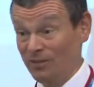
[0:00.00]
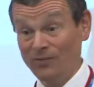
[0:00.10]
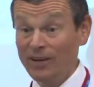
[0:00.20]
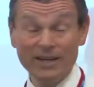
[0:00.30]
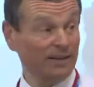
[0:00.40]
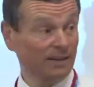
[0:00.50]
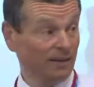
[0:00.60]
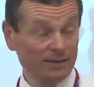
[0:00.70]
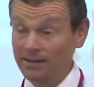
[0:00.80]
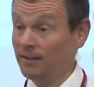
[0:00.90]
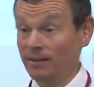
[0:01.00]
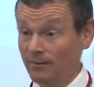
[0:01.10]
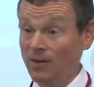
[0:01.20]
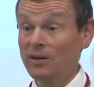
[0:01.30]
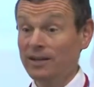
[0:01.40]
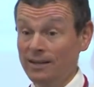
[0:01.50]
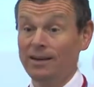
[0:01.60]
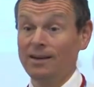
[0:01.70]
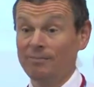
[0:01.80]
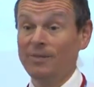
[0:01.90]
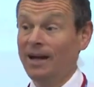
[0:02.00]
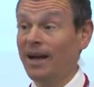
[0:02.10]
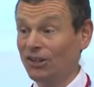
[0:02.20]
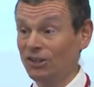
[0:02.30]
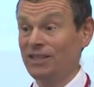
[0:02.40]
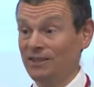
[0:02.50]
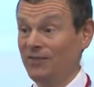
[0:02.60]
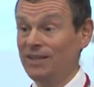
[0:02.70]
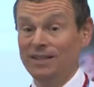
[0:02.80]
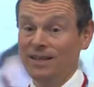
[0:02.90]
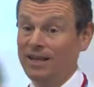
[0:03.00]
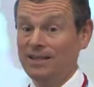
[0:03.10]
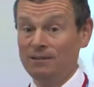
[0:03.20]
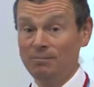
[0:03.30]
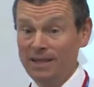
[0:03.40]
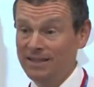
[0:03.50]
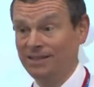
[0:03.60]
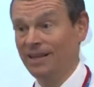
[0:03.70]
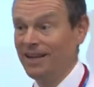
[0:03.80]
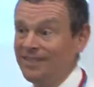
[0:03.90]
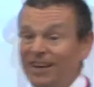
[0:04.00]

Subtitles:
is very sophisticated beast, has